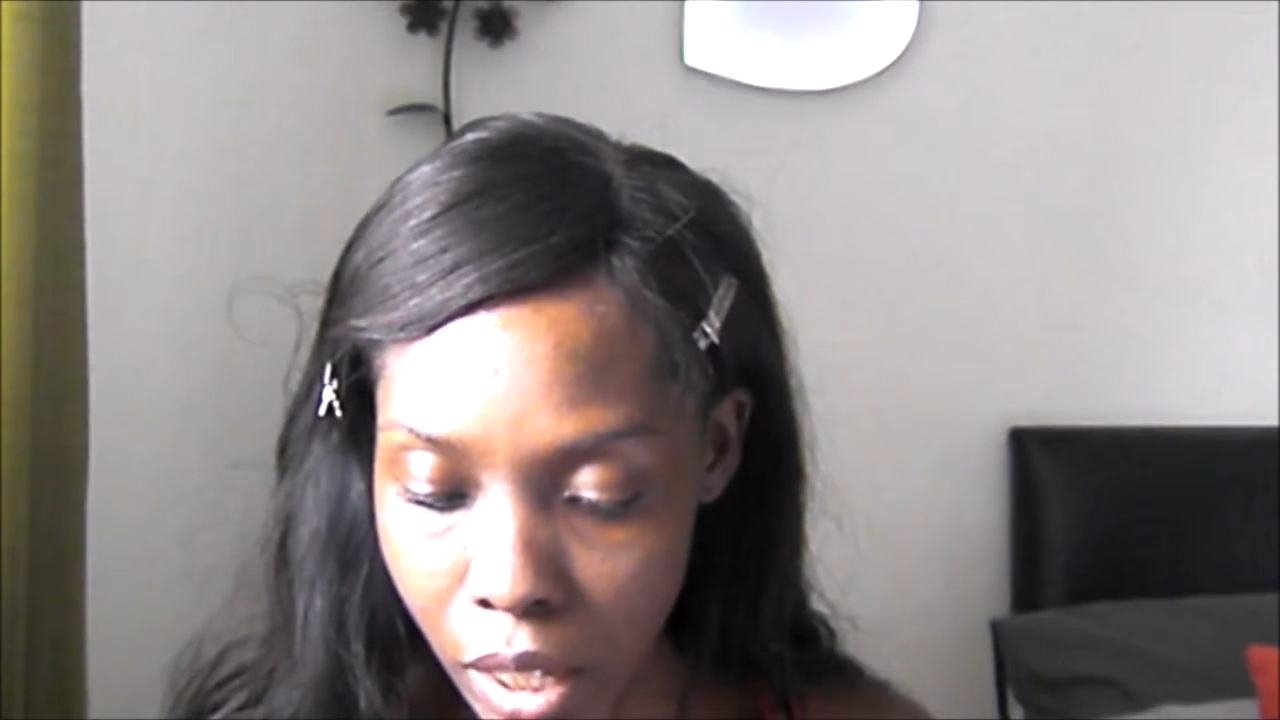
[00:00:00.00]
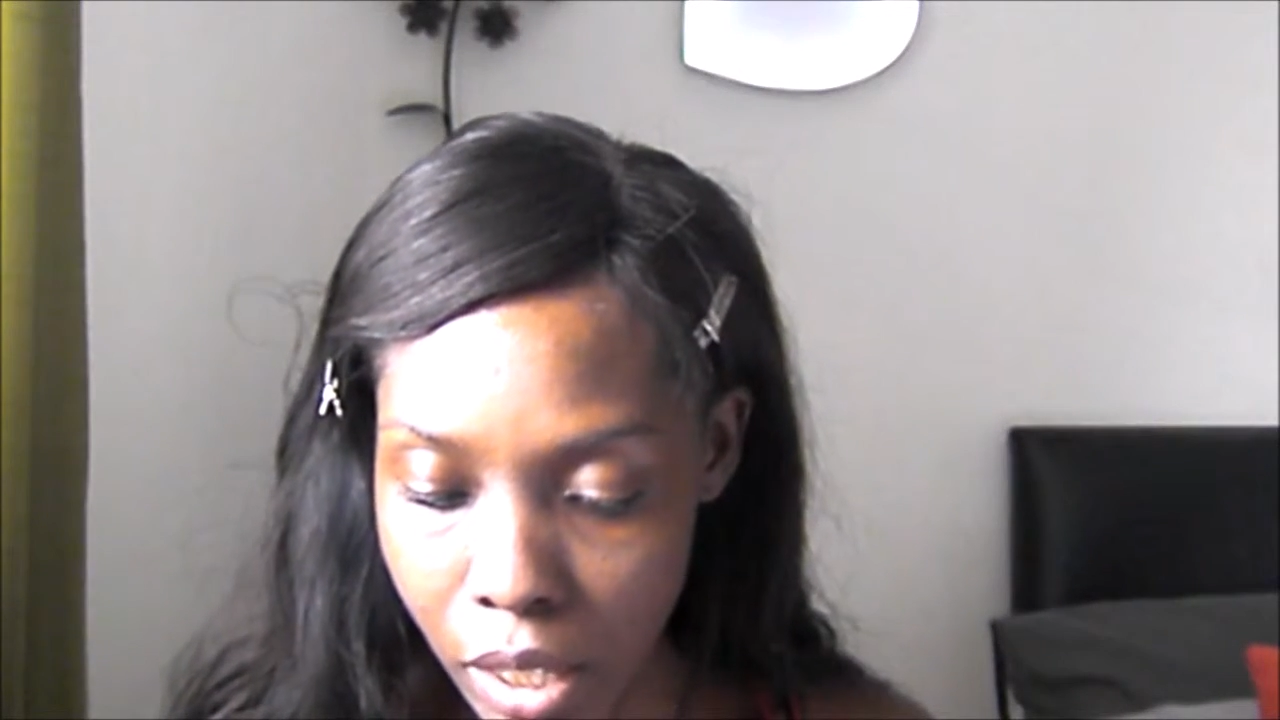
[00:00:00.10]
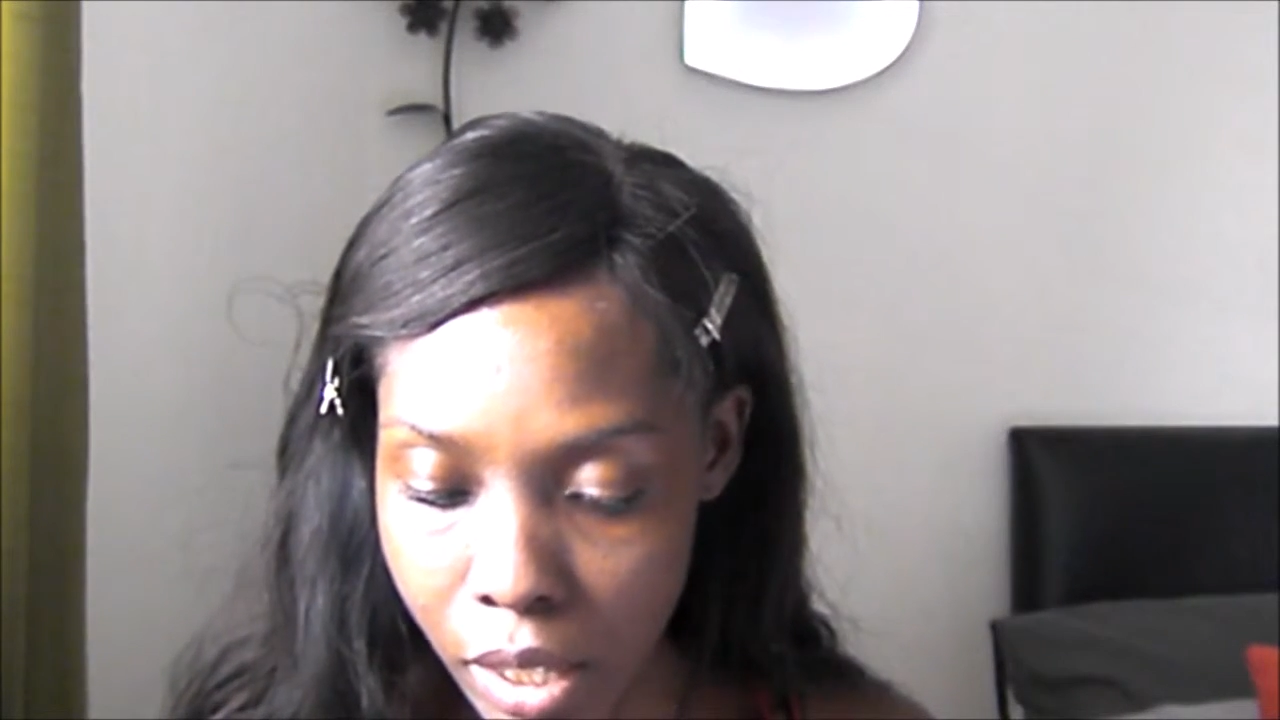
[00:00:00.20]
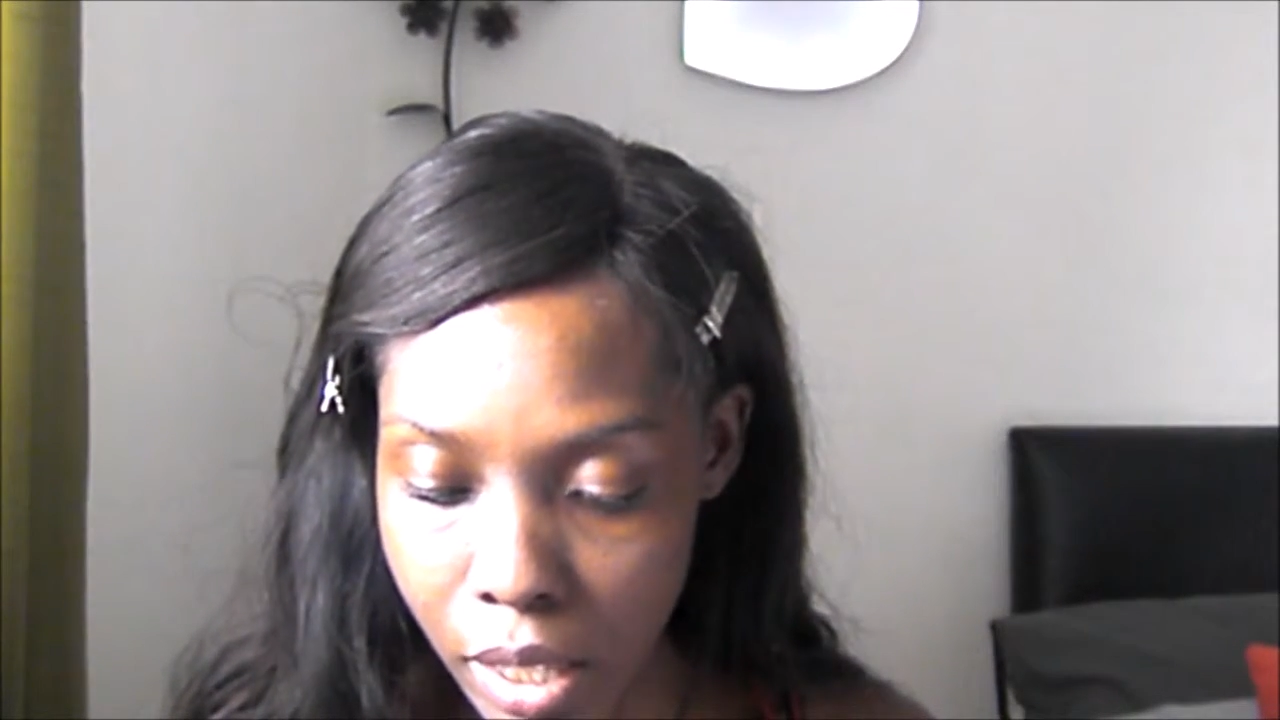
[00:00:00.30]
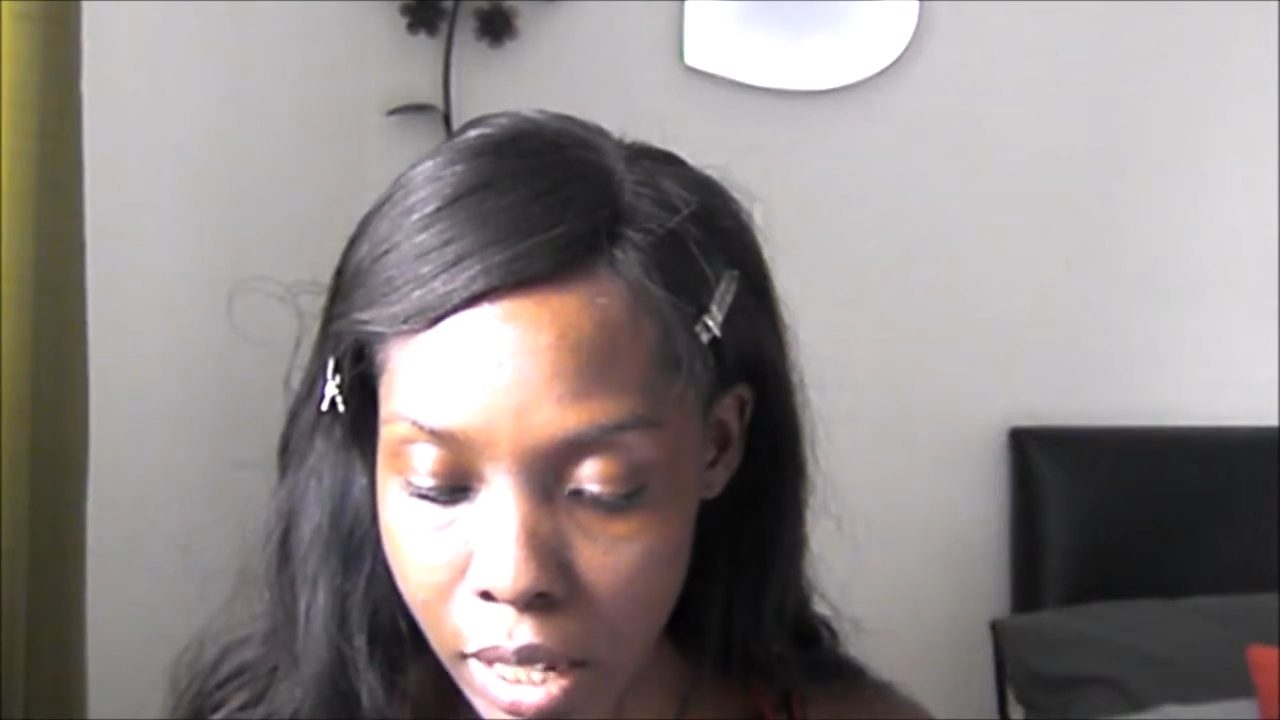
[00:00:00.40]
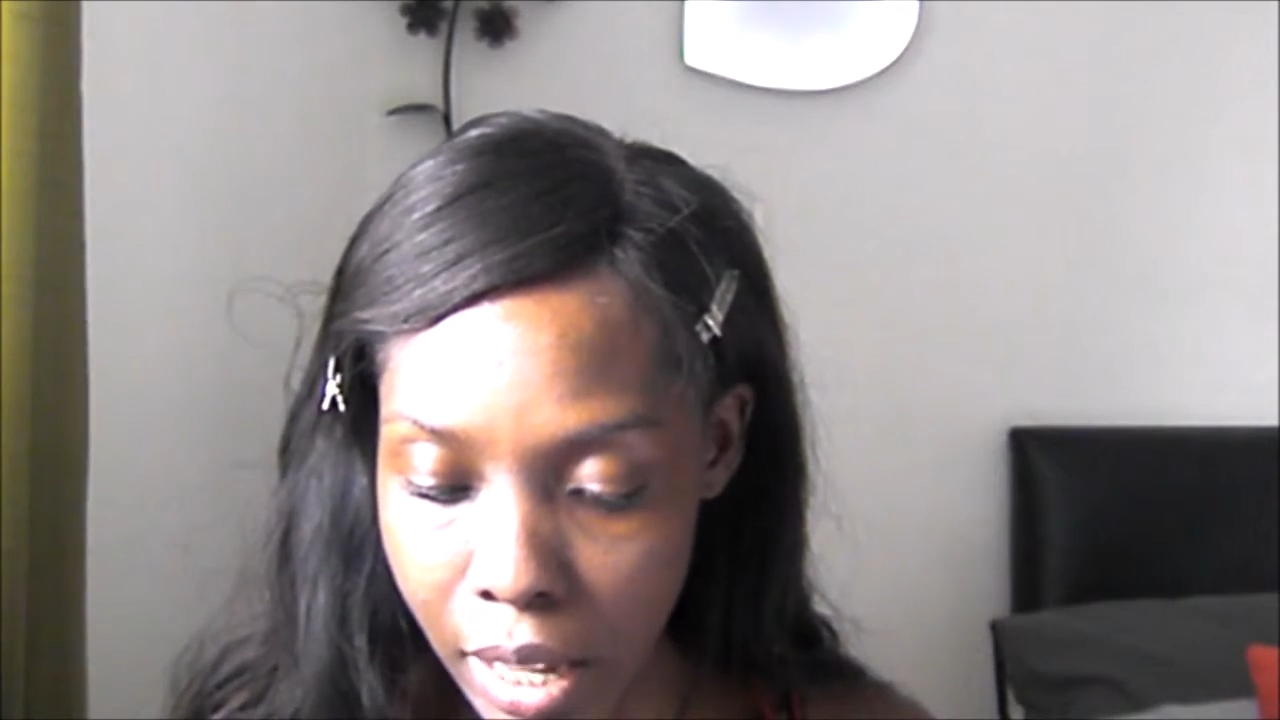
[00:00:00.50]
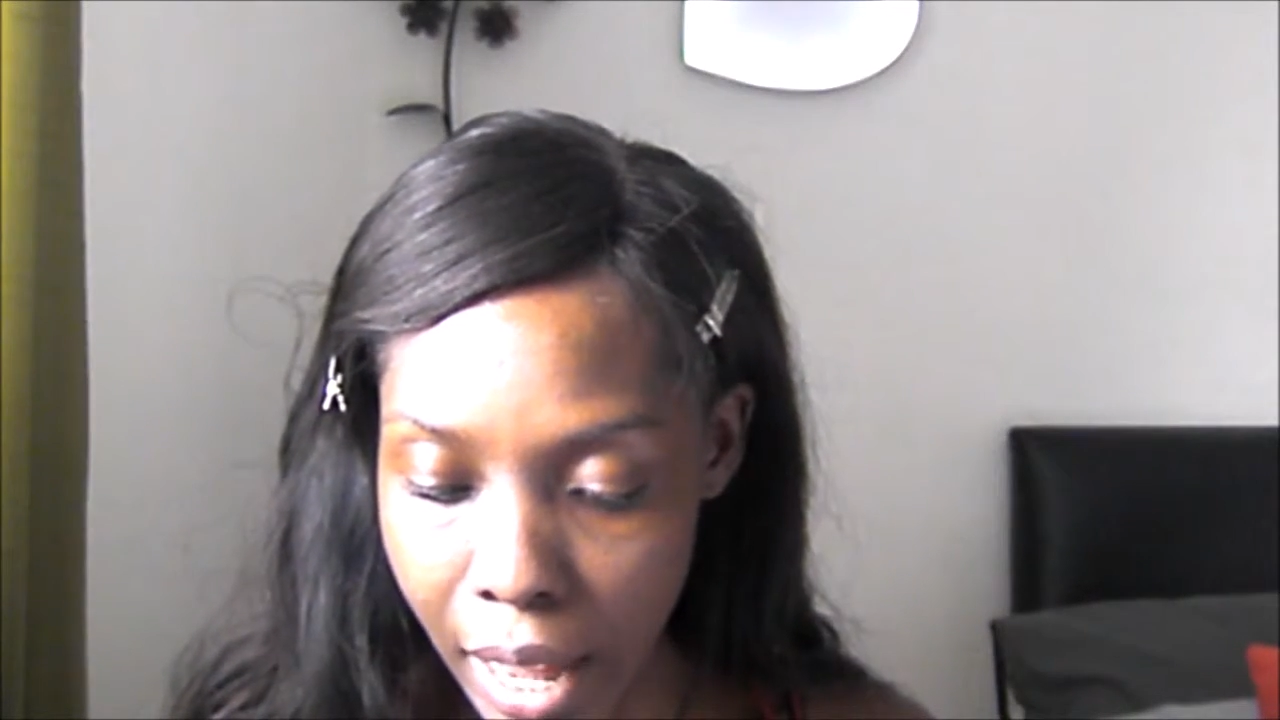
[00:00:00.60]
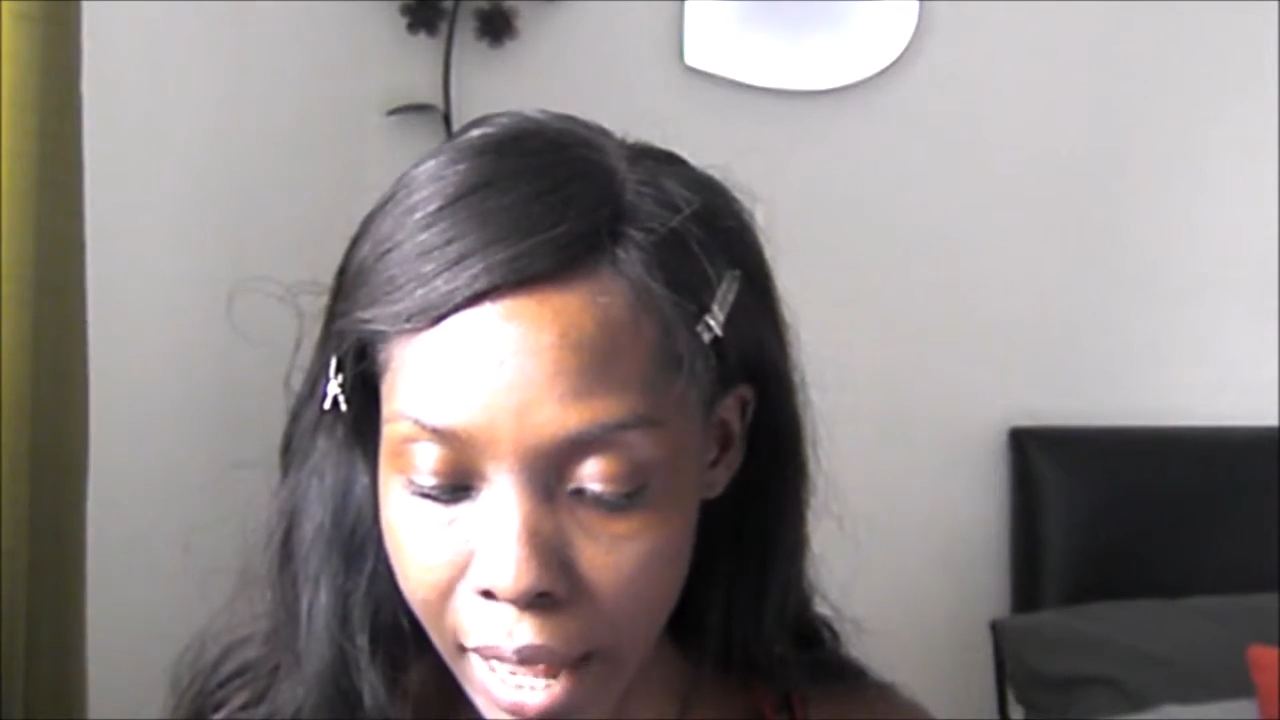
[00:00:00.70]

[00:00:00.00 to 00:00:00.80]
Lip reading: It's the